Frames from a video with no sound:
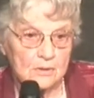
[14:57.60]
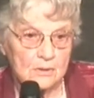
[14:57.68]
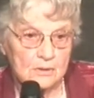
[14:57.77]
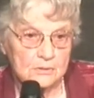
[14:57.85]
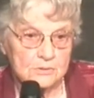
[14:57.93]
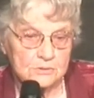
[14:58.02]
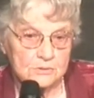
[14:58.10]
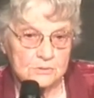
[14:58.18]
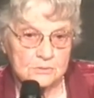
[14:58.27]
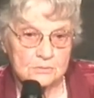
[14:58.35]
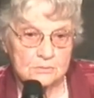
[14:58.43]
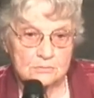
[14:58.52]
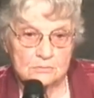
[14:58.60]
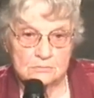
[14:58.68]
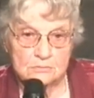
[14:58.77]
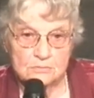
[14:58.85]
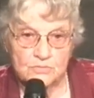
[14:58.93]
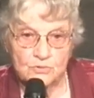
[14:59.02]
to
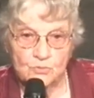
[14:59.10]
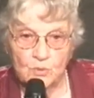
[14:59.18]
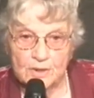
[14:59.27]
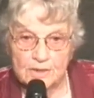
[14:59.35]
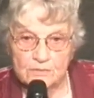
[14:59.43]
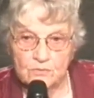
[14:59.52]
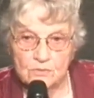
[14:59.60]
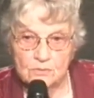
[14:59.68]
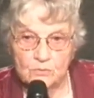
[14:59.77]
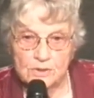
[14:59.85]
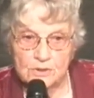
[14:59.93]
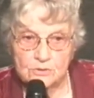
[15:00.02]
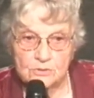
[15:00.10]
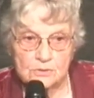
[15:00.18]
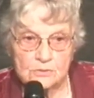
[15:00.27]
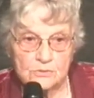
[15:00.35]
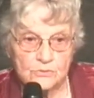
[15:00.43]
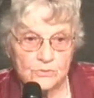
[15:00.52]
do whatever we could
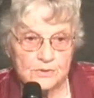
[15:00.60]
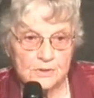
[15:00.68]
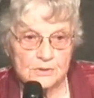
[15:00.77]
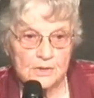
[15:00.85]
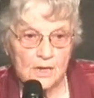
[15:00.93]
during the time,